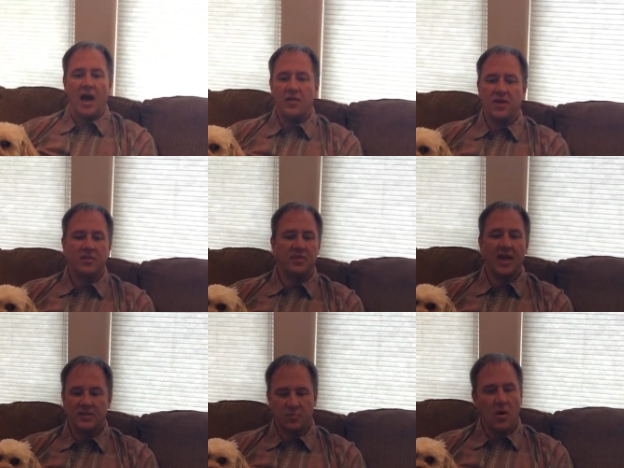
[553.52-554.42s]
I think that
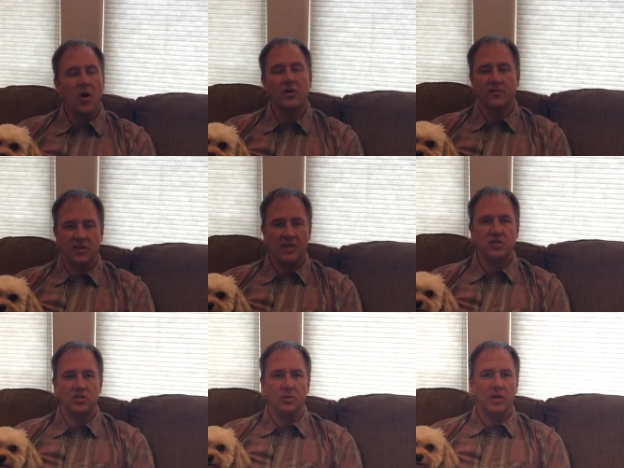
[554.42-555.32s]
that's part of the
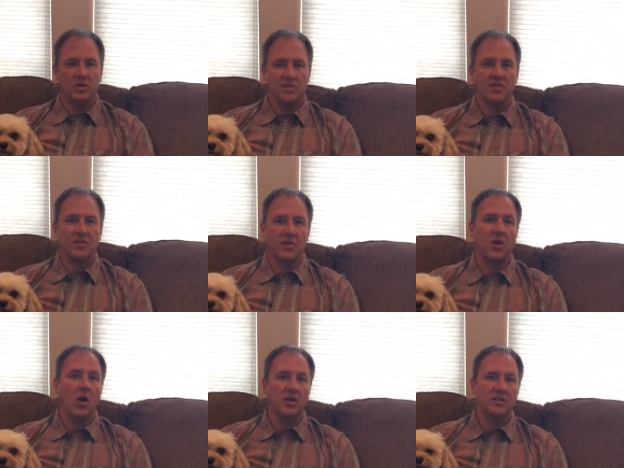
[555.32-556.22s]
issue here is I think the
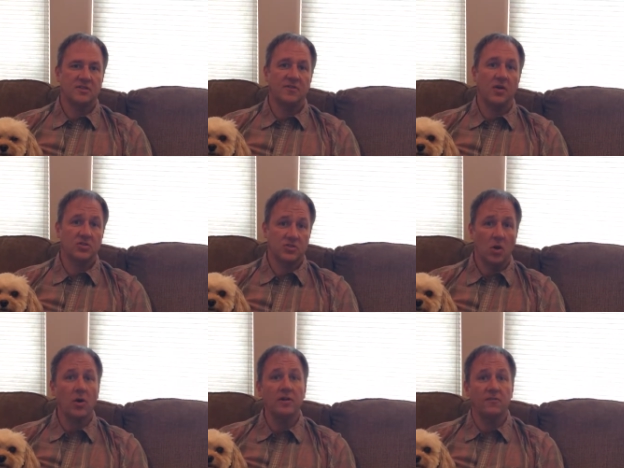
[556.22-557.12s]
guardians felt
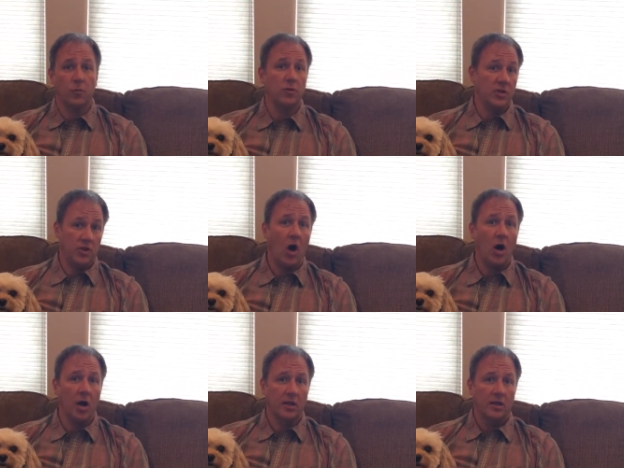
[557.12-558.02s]
sorry for the
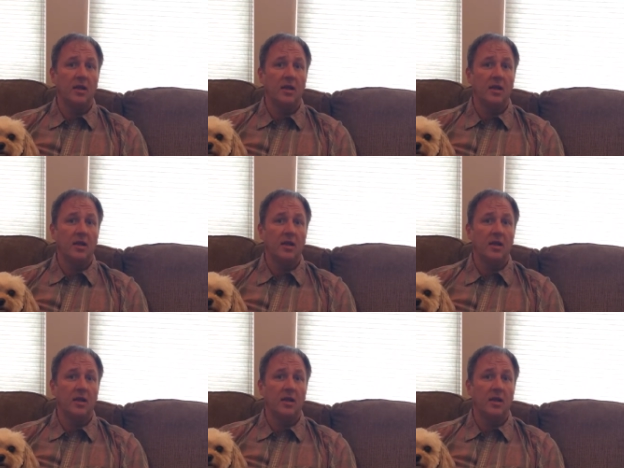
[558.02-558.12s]
dog